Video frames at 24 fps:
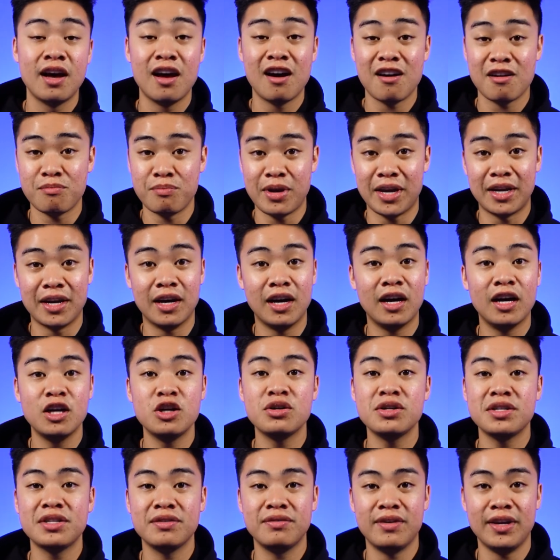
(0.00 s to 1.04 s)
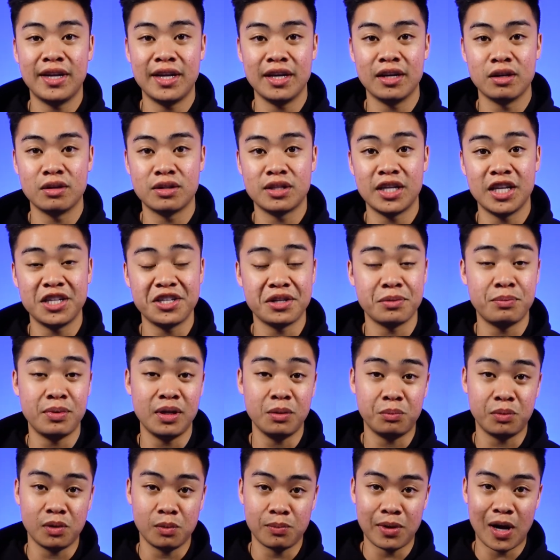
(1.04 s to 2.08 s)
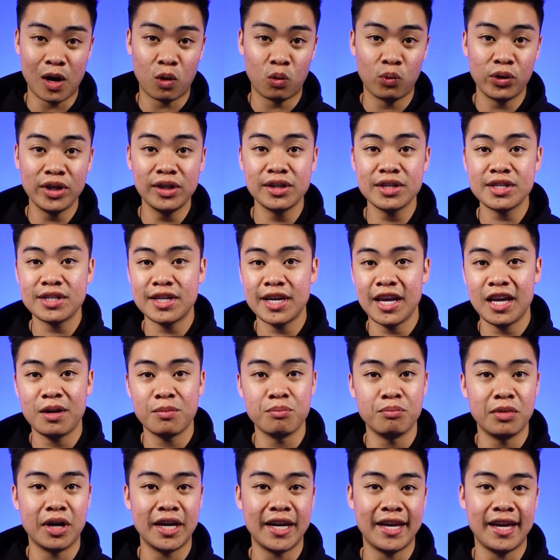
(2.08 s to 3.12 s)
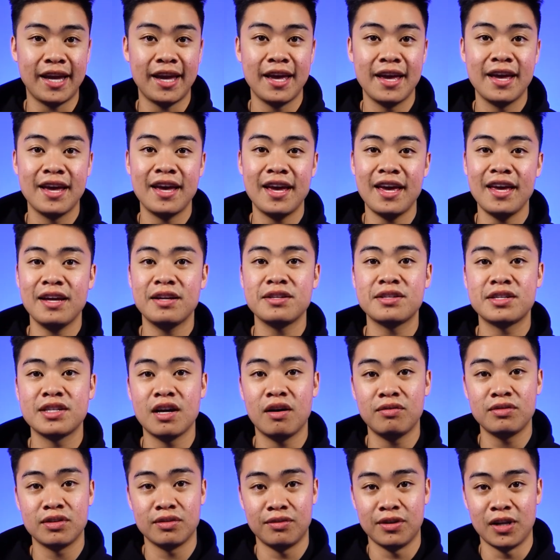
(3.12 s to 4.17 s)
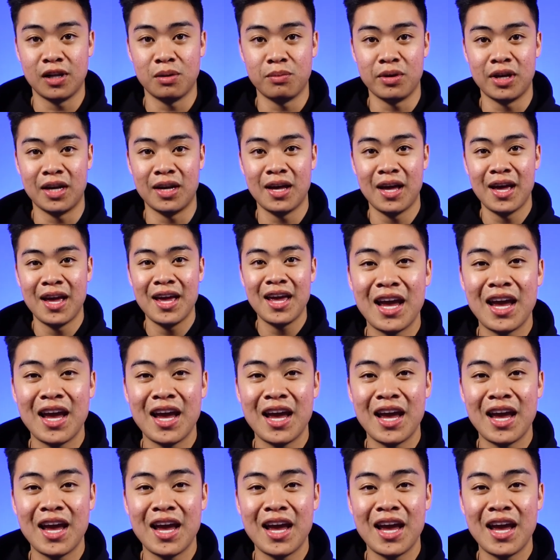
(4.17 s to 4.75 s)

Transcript: I've made hundreds of videos teaching people about real estate, money, and self-development.